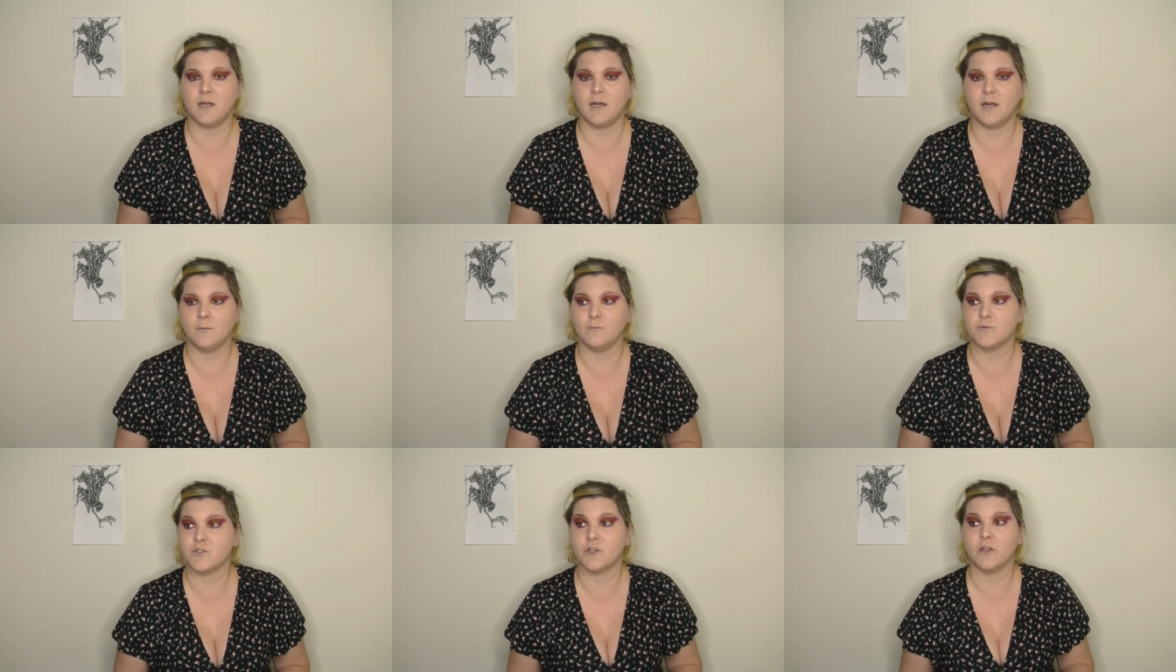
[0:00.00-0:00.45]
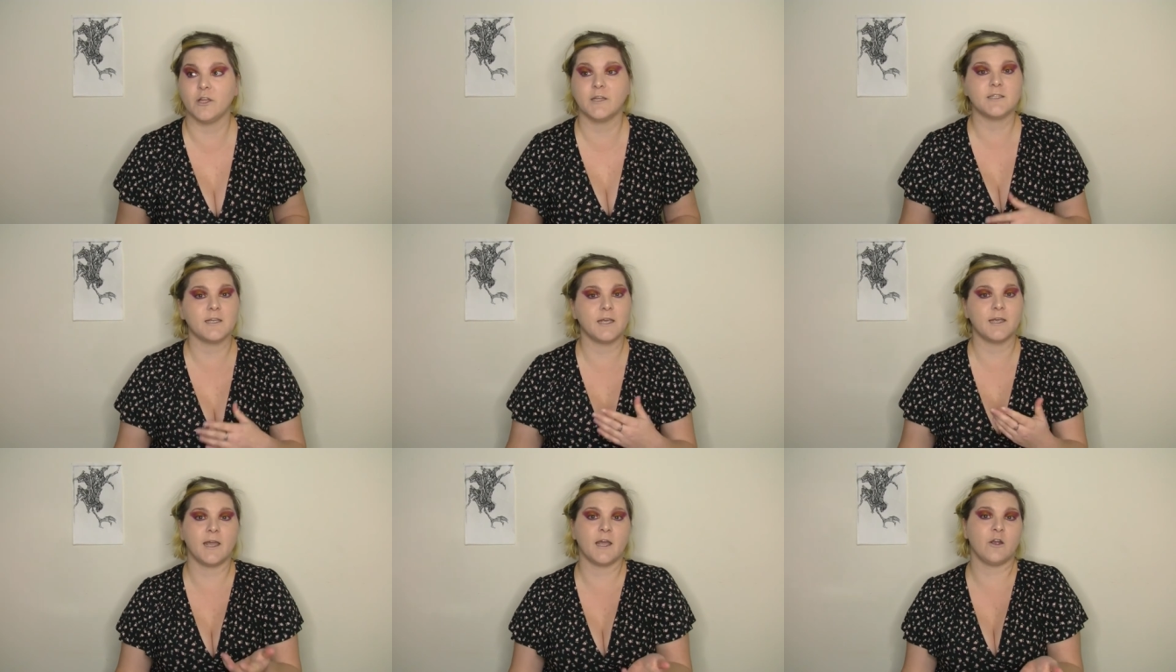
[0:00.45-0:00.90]
Um, so like
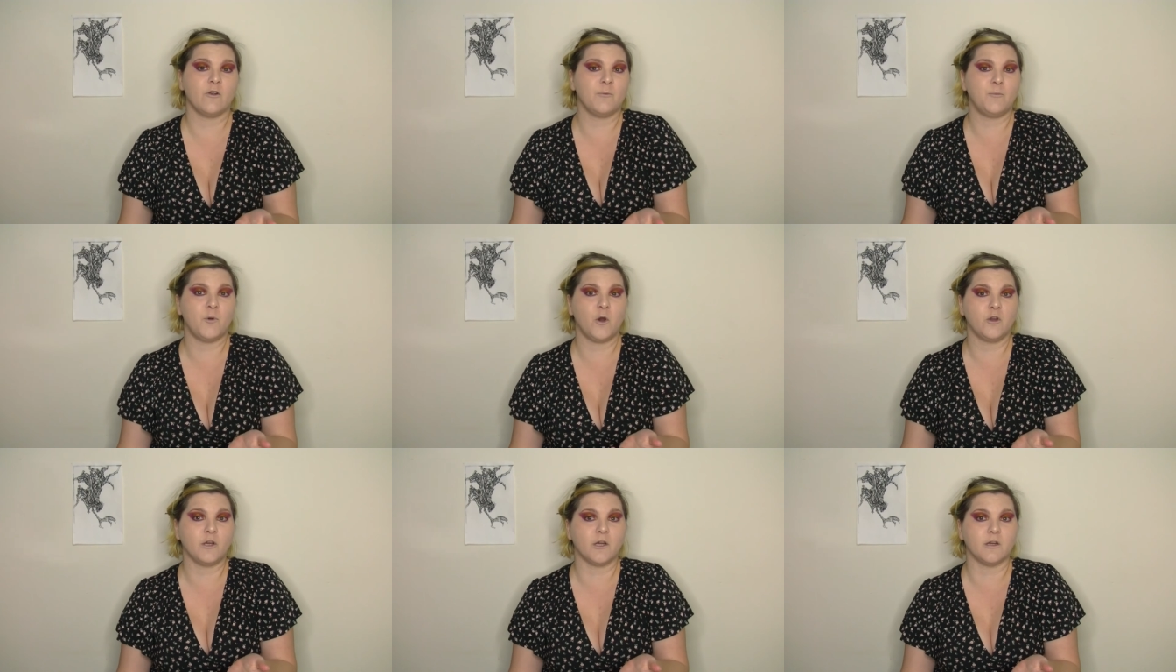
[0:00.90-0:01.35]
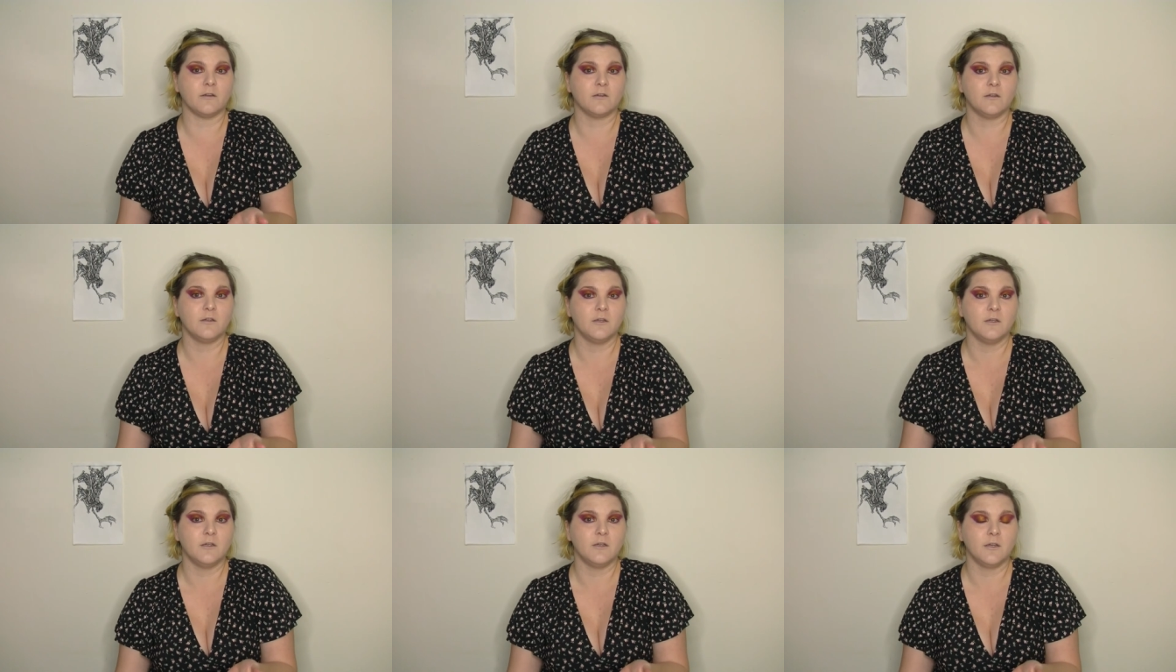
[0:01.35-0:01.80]
take Harry Potter
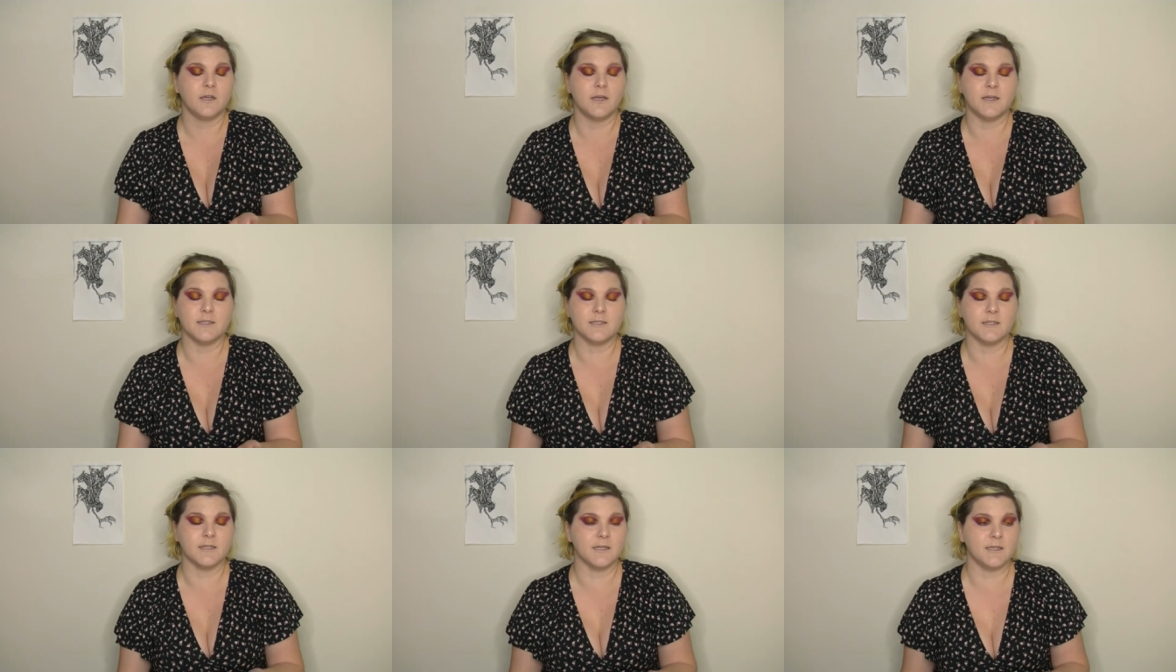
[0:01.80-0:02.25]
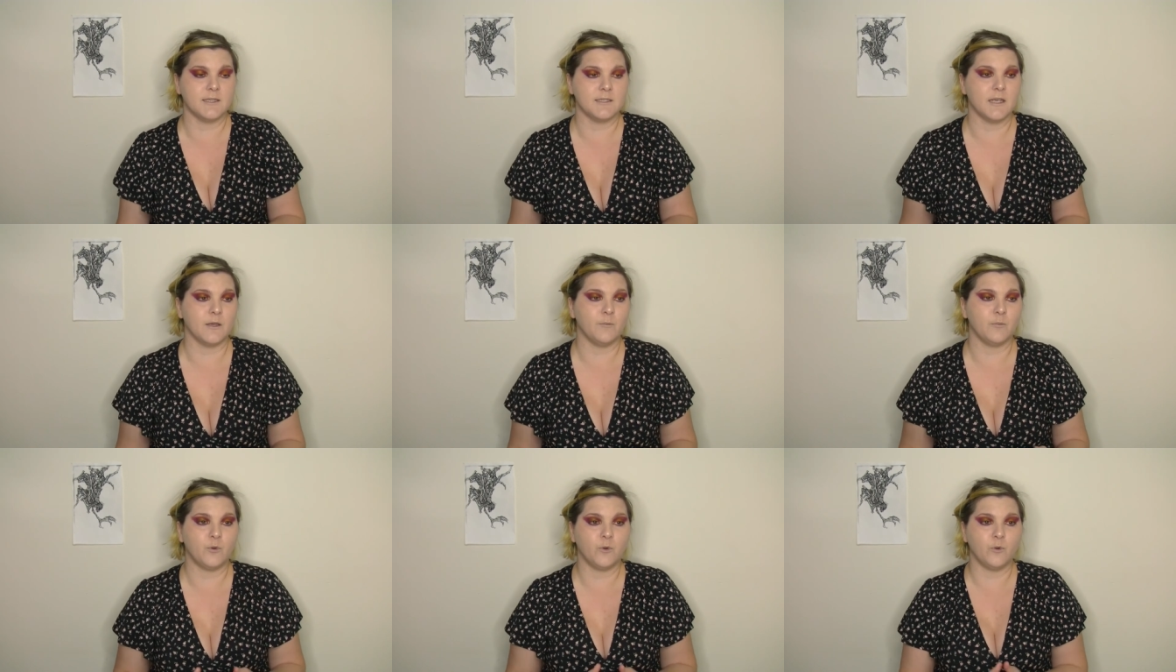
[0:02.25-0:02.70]
as an
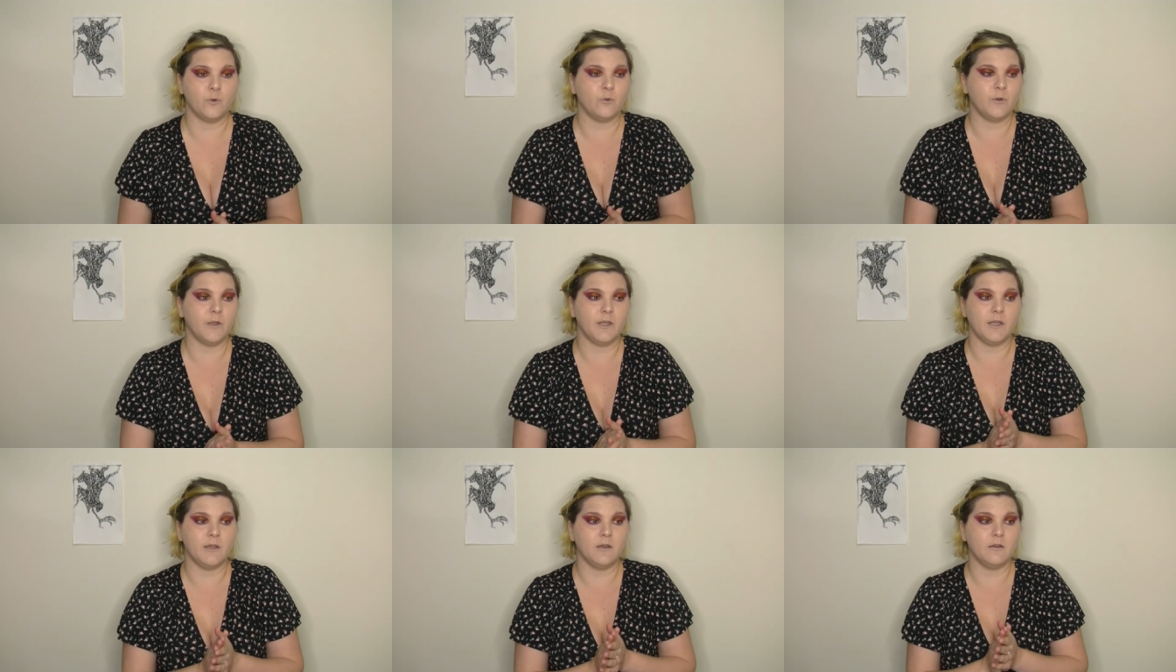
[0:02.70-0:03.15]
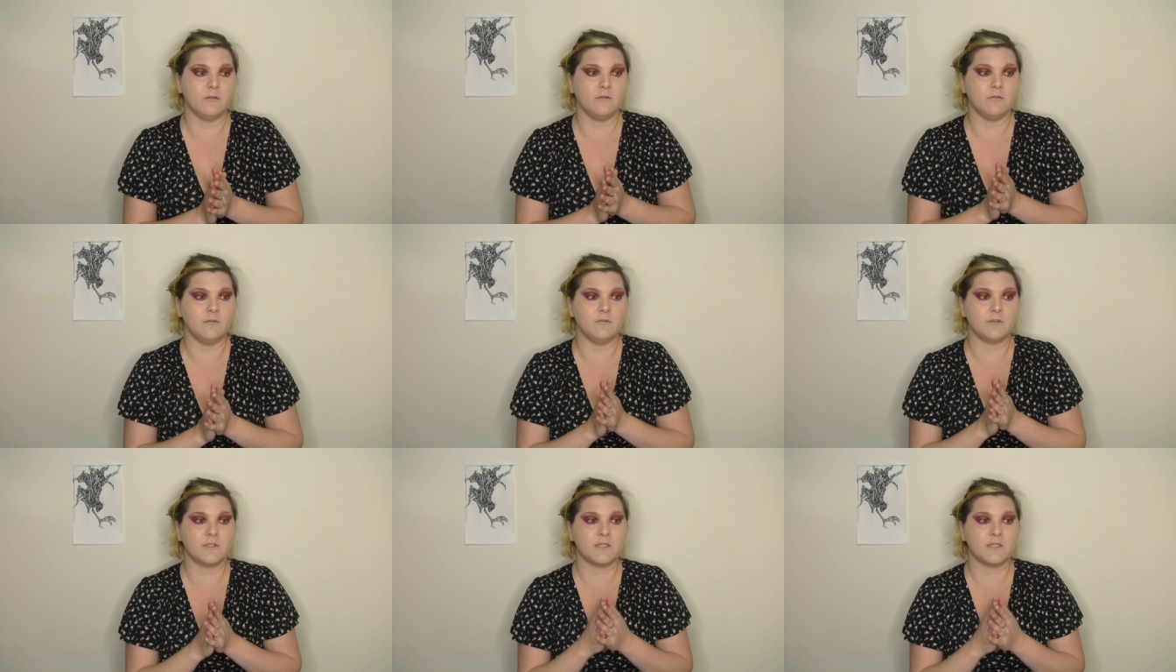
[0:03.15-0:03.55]
example, in